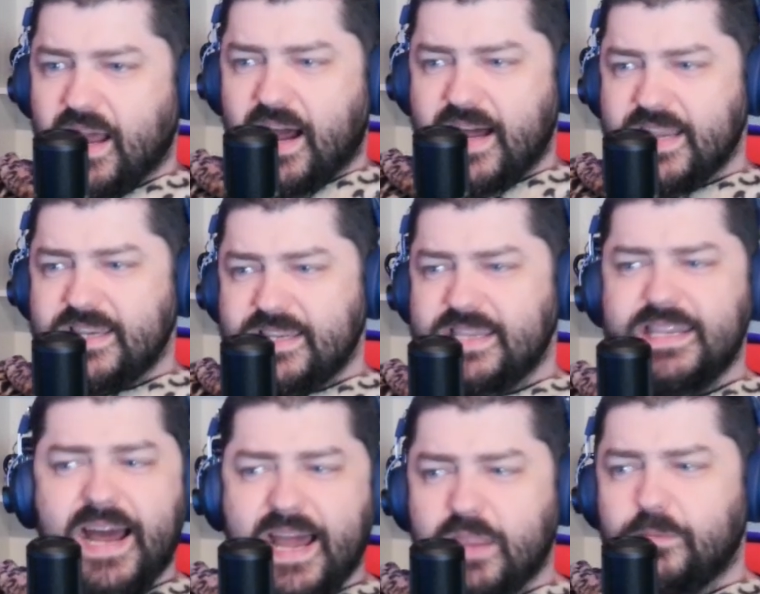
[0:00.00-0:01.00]

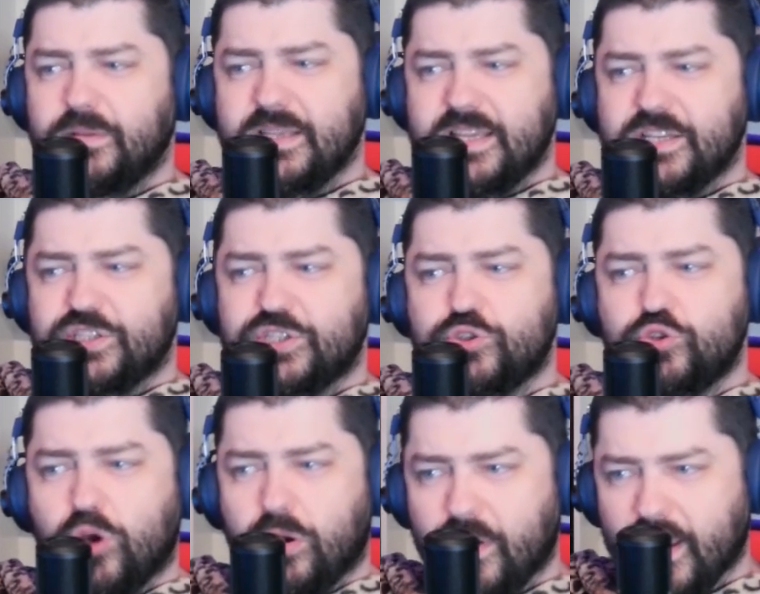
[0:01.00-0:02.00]
undeniably
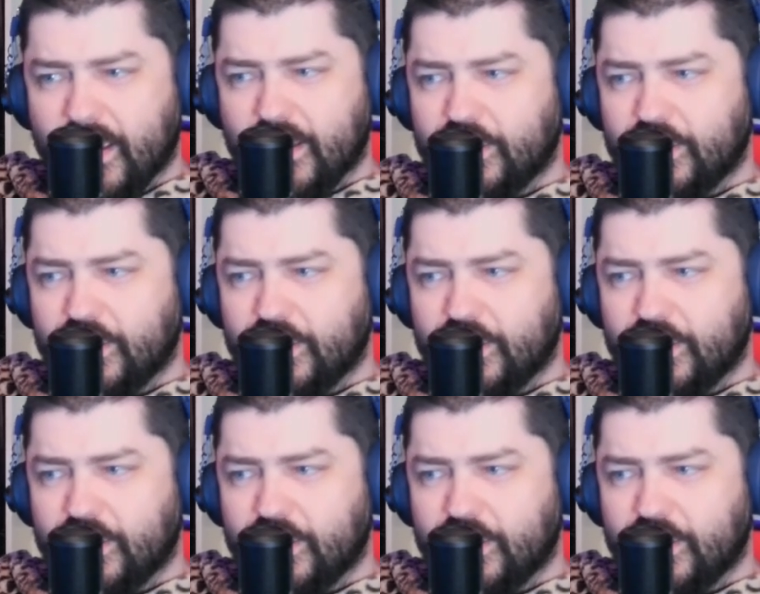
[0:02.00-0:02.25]
historic.